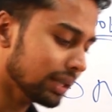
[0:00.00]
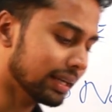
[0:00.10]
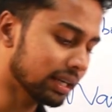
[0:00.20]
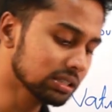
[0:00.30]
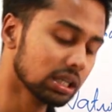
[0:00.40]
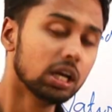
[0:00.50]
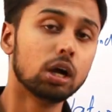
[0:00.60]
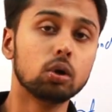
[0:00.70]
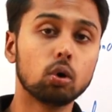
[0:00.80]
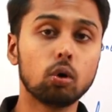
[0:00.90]
that is,
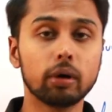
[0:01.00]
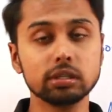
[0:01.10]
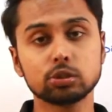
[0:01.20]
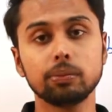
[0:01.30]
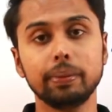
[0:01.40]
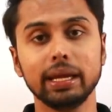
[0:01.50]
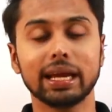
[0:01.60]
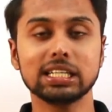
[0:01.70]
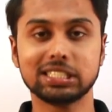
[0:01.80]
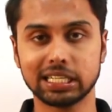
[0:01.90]
no one should be
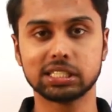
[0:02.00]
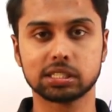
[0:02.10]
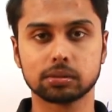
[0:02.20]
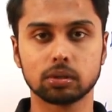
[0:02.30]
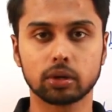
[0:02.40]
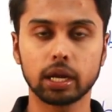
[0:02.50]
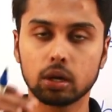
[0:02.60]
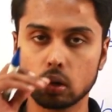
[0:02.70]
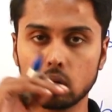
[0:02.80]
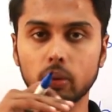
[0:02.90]
a judge.
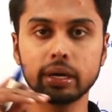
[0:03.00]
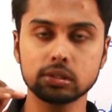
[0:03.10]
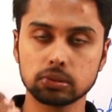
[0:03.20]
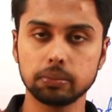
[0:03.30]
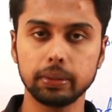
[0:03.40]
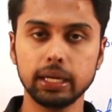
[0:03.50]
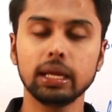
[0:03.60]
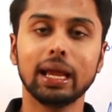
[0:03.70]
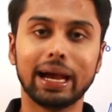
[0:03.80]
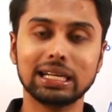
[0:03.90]
Okay, no one should
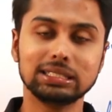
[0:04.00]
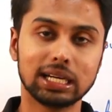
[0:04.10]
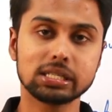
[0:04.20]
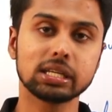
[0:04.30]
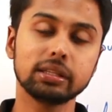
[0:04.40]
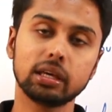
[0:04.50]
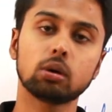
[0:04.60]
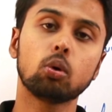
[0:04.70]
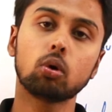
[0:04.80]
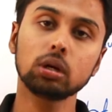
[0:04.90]
be a judge in
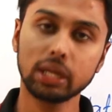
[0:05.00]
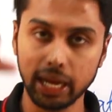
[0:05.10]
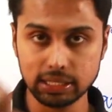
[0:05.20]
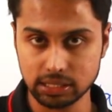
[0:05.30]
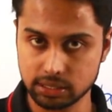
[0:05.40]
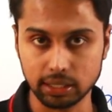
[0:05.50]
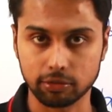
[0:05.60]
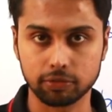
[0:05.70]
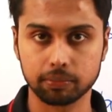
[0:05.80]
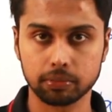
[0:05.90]
their own case itself.
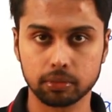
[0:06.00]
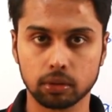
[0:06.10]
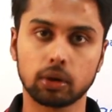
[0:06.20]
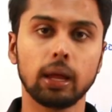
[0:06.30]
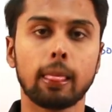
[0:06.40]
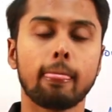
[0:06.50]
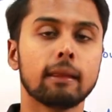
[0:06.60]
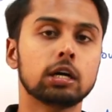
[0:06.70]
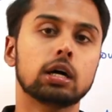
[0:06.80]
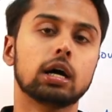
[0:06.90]
Okay,
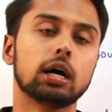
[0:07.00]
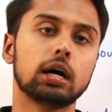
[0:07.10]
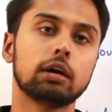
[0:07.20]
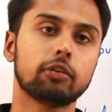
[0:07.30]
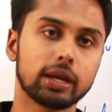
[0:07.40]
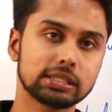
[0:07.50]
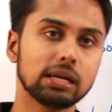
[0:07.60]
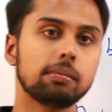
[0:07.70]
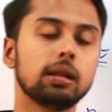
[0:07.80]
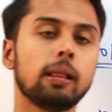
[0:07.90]
for
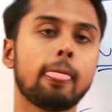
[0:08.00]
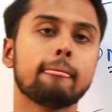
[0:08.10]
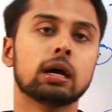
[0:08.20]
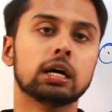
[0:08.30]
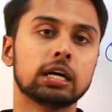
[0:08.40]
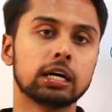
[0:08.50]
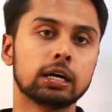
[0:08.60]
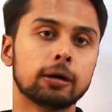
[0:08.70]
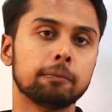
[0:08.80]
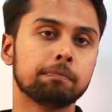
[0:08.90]
example,
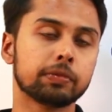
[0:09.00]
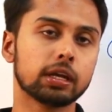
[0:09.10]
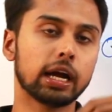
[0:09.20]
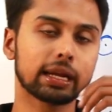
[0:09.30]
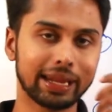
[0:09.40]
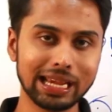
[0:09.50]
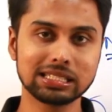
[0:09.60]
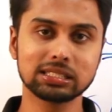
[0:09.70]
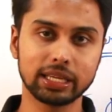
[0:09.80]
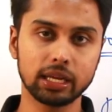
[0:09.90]
a case
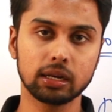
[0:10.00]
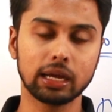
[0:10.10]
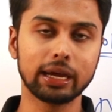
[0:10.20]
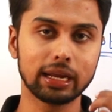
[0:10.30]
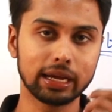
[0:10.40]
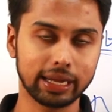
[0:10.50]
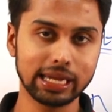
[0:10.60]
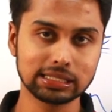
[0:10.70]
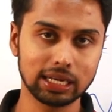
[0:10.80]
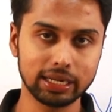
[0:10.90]
is there, a
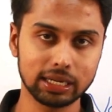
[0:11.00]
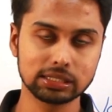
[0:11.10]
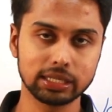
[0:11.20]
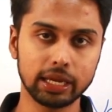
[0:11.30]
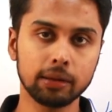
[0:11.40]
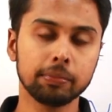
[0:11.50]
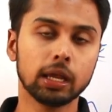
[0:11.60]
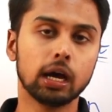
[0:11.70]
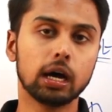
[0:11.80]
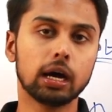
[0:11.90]
case related is there,
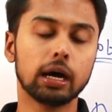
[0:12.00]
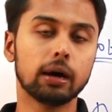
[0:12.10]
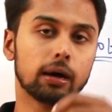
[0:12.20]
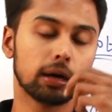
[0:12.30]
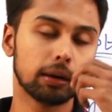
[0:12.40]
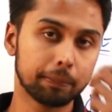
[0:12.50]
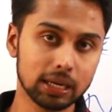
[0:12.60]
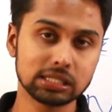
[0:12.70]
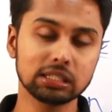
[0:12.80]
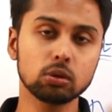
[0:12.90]
a
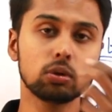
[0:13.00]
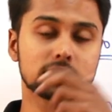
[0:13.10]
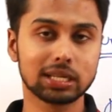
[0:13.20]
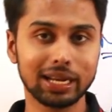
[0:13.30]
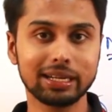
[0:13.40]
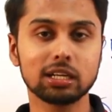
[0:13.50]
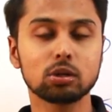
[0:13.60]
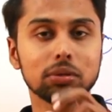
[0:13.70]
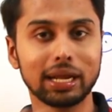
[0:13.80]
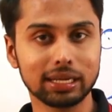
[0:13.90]
person who is related
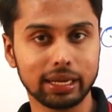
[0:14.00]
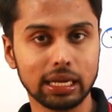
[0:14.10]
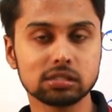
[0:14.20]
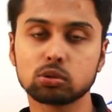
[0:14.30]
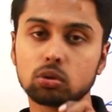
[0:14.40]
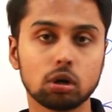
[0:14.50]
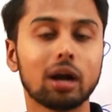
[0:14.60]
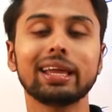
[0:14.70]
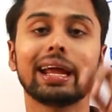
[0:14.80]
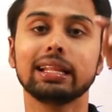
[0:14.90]
to that case should
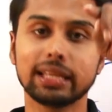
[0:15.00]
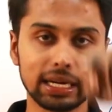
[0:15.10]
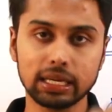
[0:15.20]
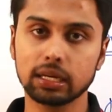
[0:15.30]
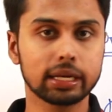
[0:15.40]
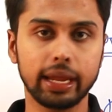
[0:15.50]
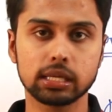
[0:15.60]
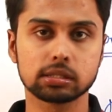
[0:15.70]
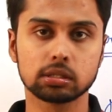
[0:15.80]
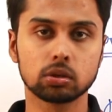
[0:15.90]
not head that
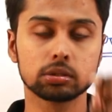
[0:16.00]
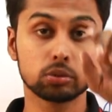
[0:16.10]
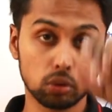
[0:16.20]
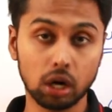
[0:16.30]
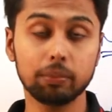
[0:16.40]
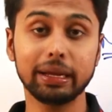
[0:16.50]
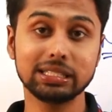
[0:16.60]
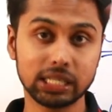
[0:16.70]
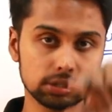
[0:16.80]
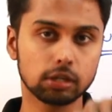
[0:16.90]
case. Should not be
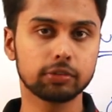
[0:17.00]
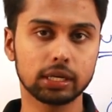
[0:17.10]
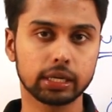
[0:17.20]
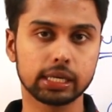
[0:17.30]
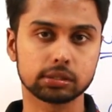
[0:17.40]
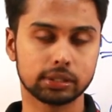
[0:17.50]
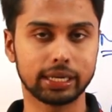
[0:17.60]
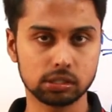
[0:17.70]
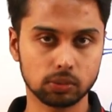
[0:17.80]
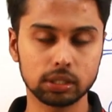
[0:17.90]
a judge of that case.
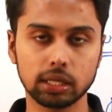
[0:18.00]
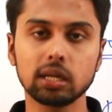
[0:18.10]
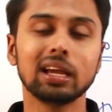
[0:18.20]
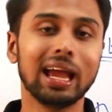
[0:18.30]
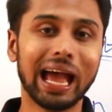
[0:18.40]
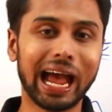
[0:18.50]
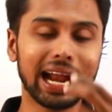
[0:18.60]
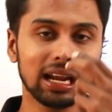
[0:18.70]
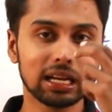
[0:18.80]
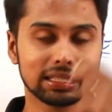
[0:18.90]
That is one thing.
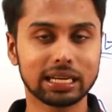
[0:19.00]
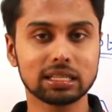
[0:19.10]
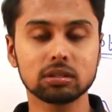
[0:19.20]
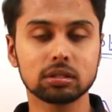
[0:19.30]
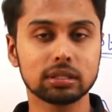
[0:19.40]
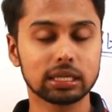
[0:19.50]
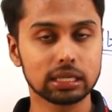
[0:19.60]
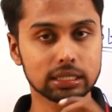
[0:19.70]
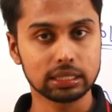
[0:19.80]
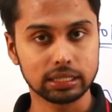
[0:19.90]
And
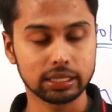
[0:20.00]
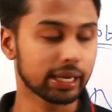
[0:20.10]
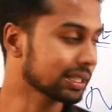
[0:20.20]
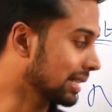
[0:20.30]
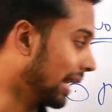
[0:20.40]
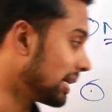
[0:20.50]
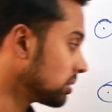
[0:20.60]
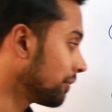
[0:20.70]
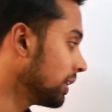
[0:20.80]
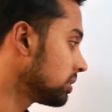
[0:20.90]
the next class
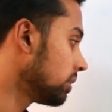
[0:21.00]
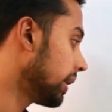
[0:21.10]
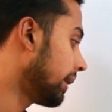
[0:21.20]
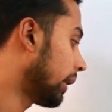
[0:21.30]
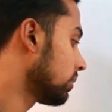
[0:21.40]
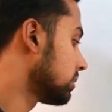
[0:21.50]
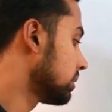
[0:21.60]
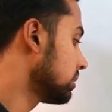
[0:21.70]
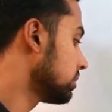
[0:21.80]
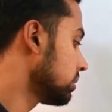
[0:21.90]
of this natural
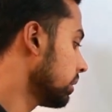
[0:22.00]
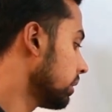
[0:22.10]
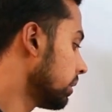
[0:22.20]
justice is